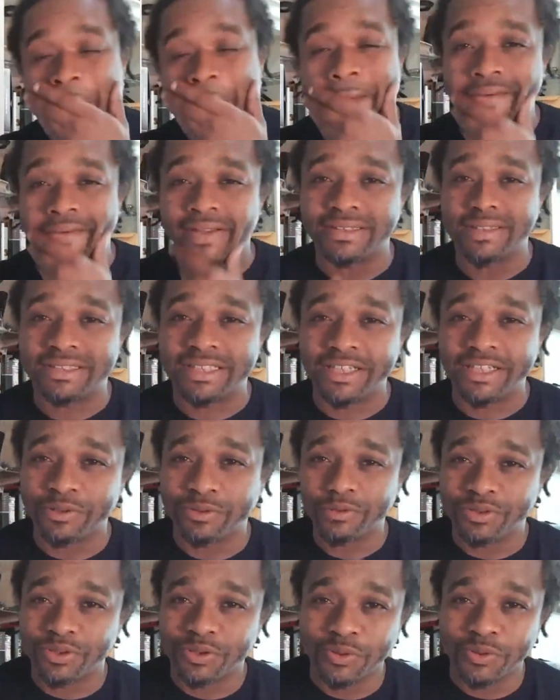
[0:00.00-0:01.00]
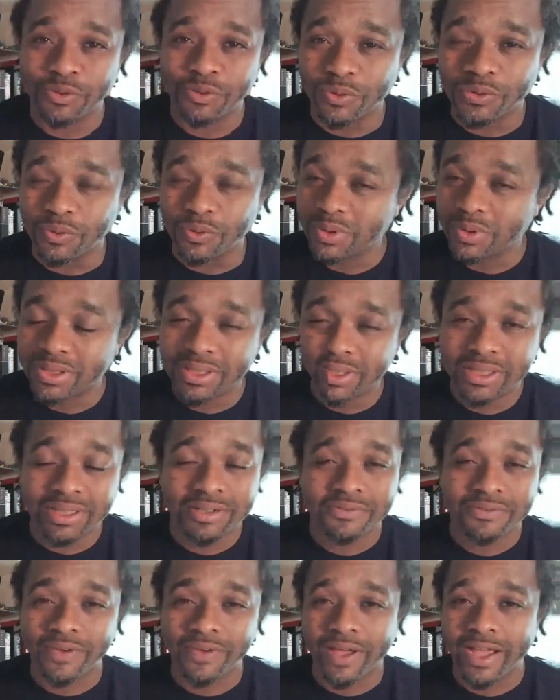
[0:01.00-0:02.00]
continue to
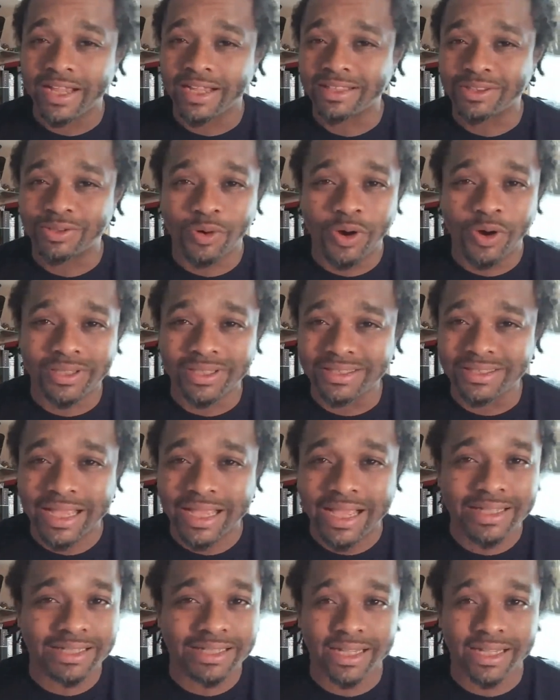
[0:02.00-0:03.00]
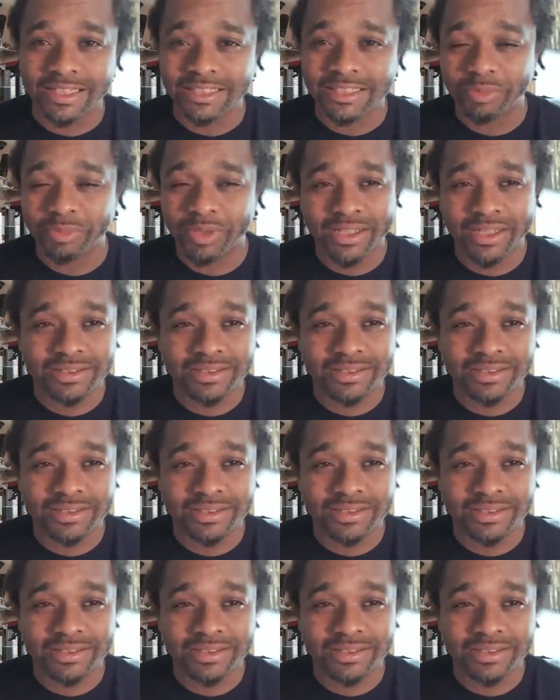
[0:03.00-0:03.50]
fight through all these hijacks, man.